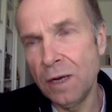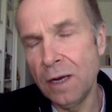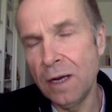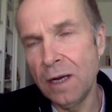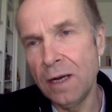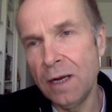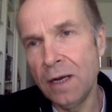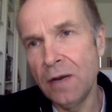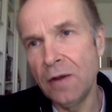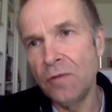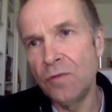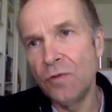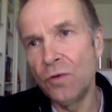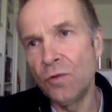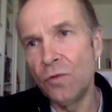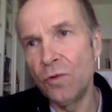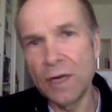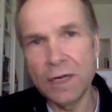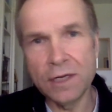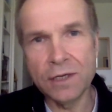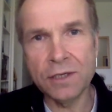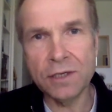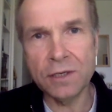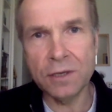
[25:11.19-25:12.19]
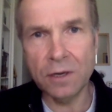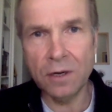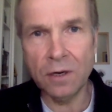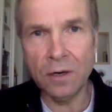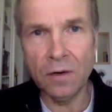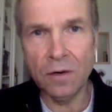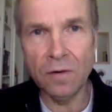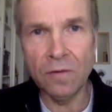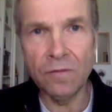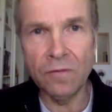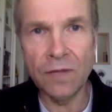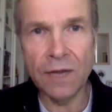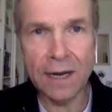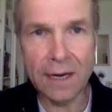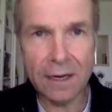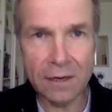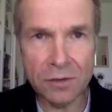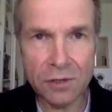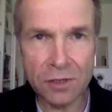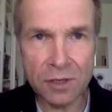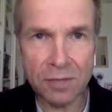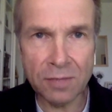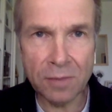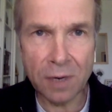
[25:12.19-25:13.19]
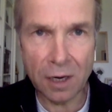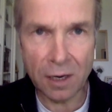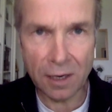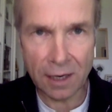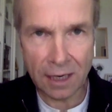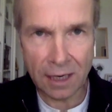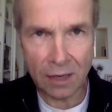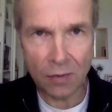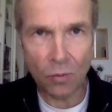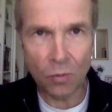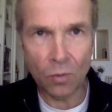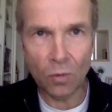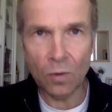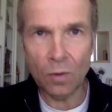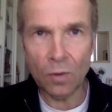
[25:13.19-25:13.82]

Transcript: the risk of the housing market